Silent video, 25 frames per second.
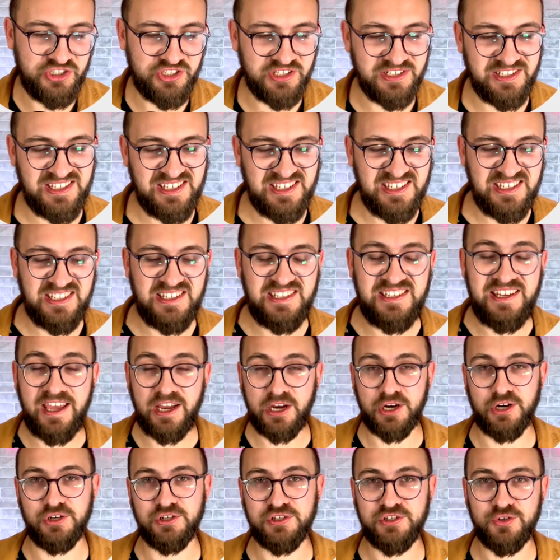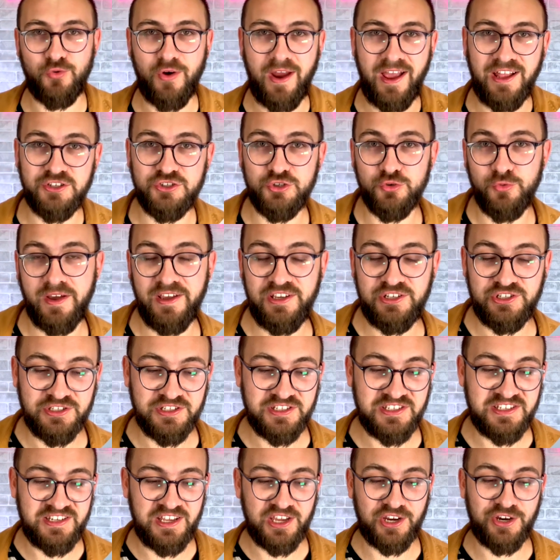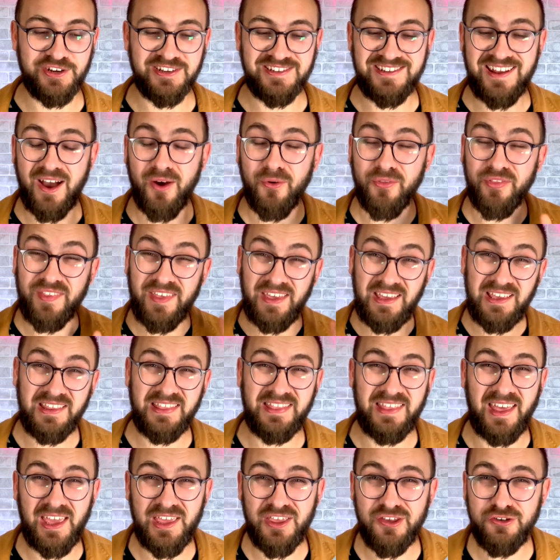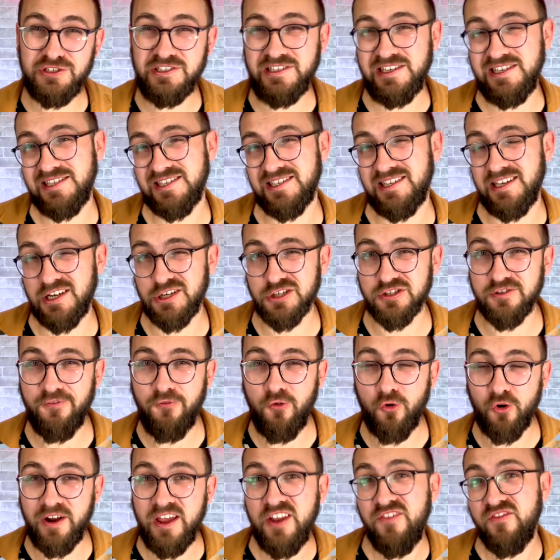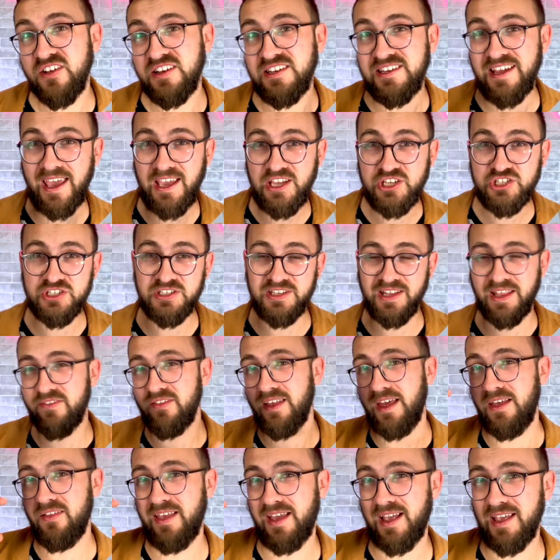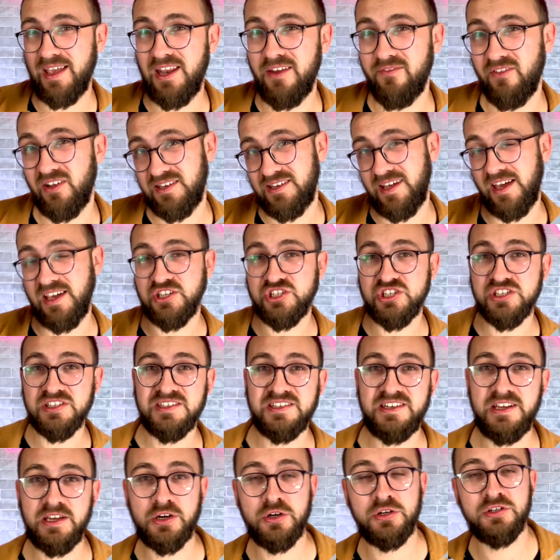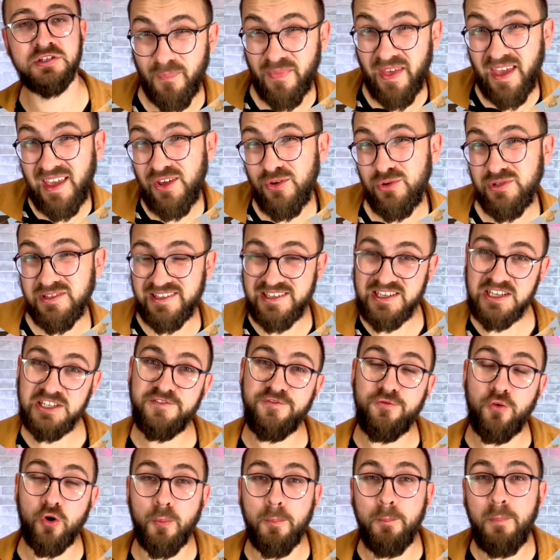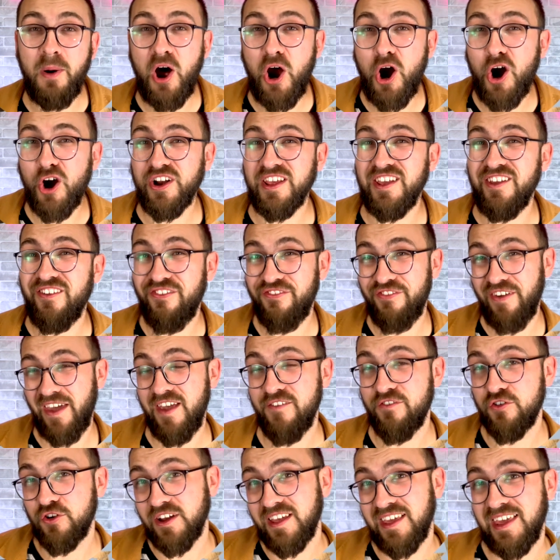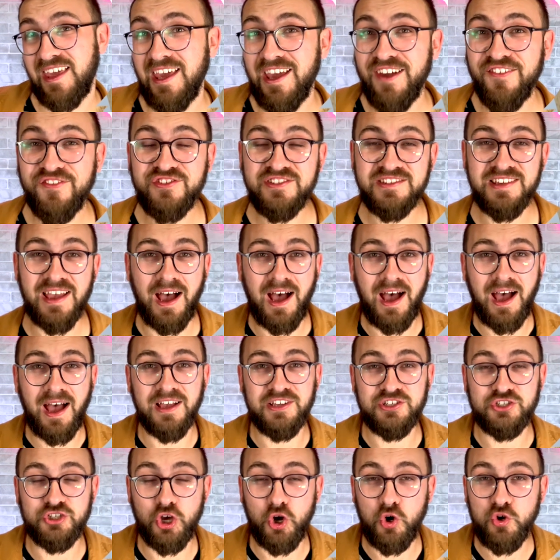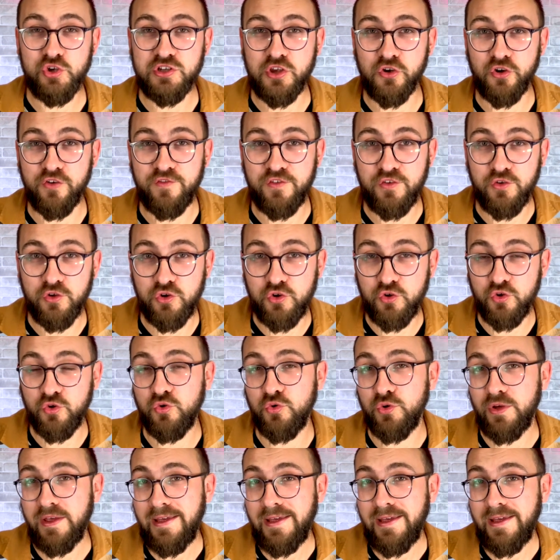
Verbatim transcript: stickers. Graduation stickers. Now they they use these stickers for invitation, like invitation stickers. They use these for party favor gifts. Uh, so so if you do